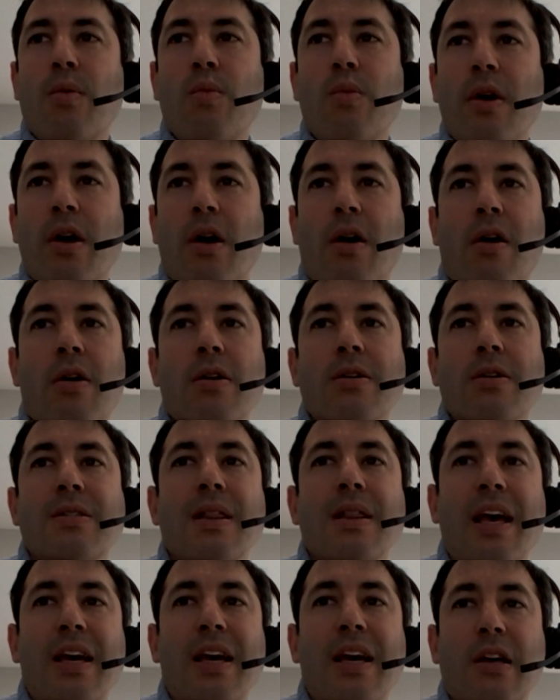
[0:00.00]
We are
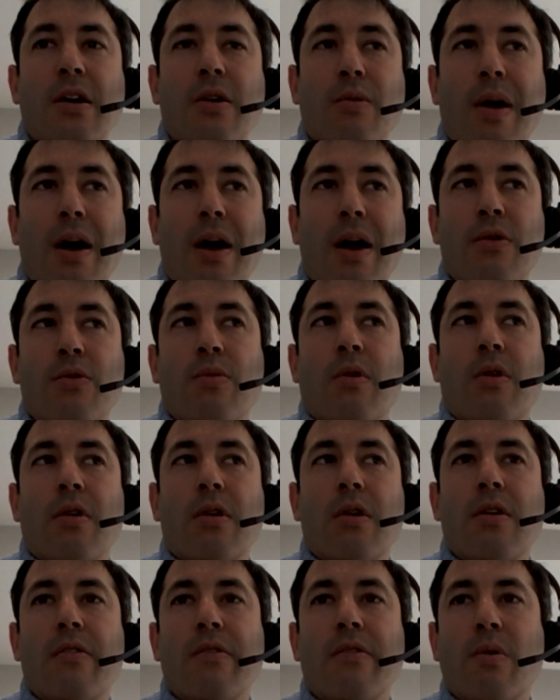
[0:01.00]
laying the
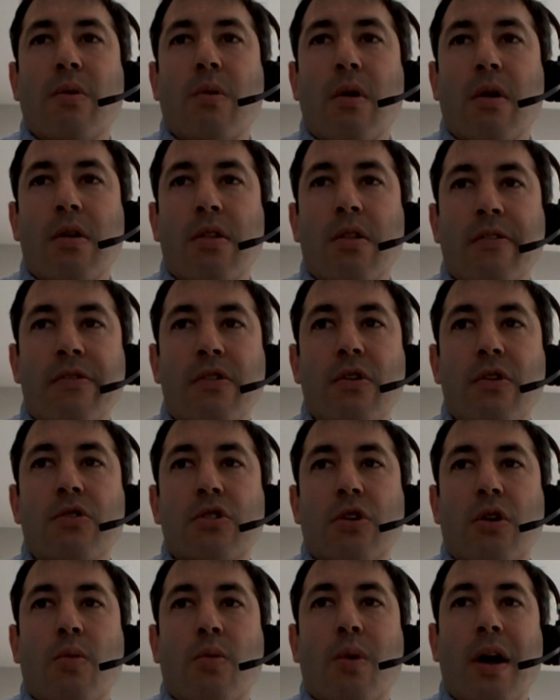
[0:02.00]
groundwork for the
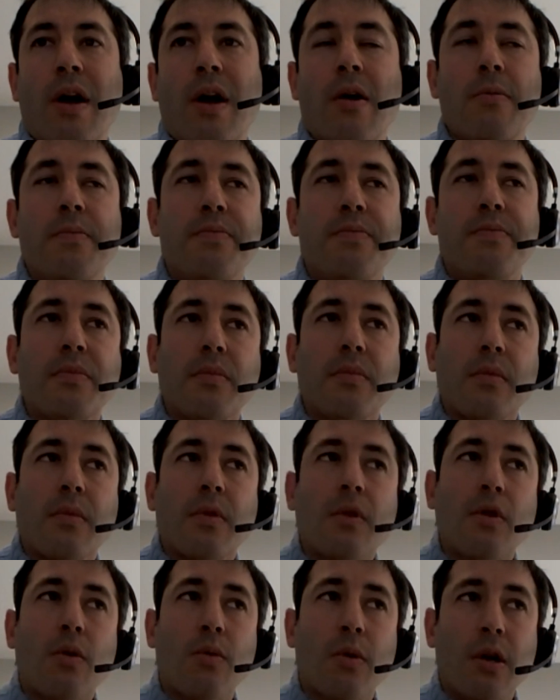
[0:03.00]
future where
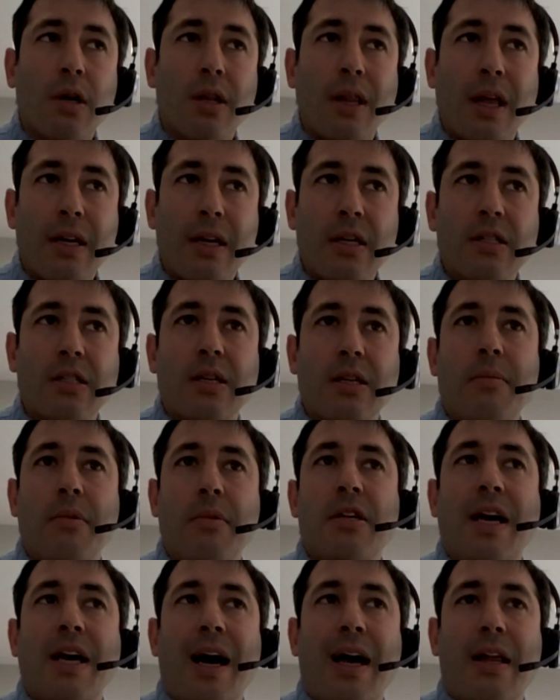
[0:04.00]
we're collecting some of
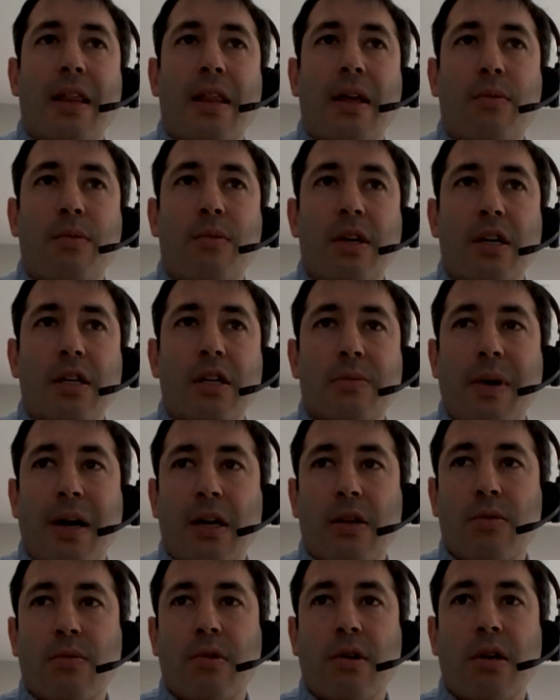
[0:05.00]
the data that we
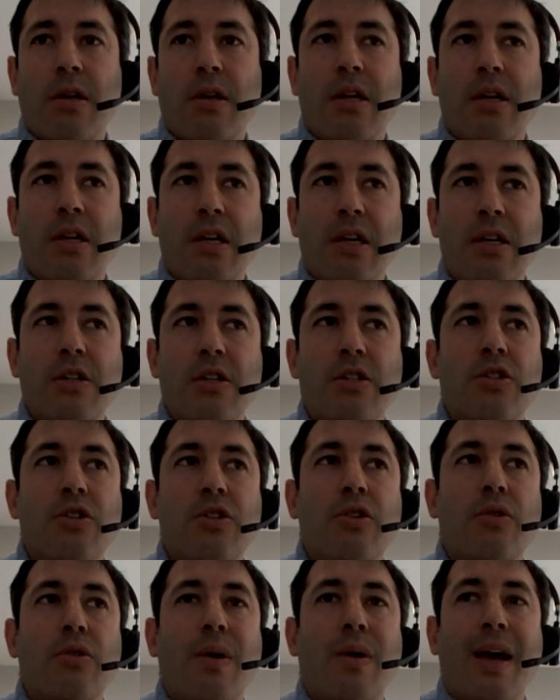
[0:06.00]
expect we're going to need
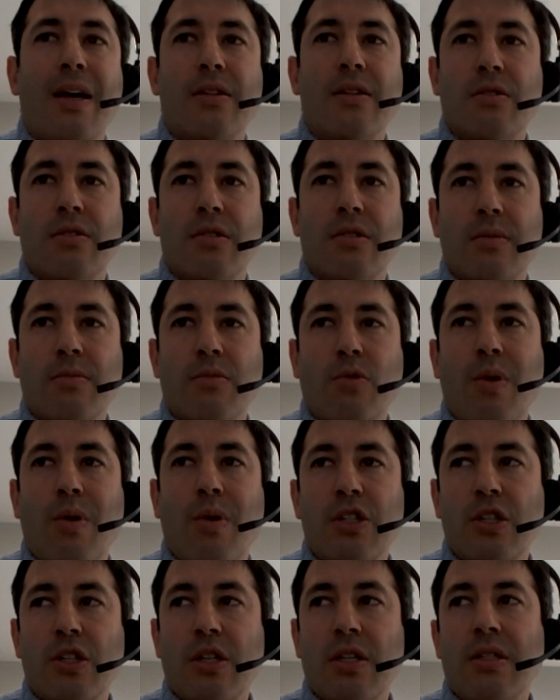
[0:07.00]
to answer some
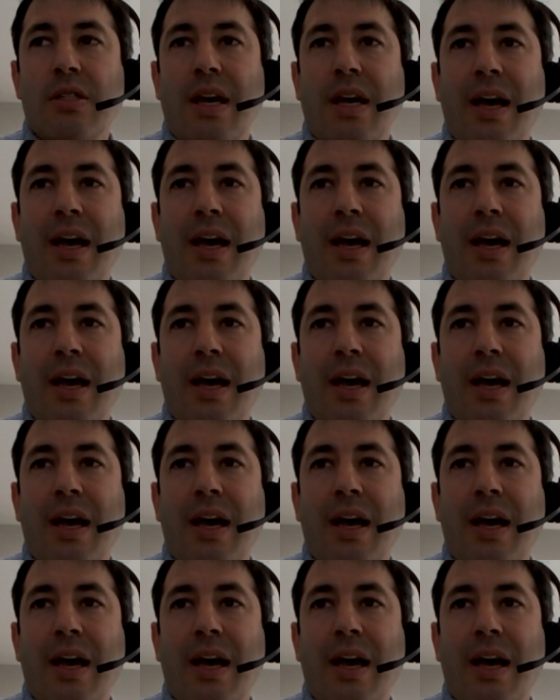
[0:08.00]
questions.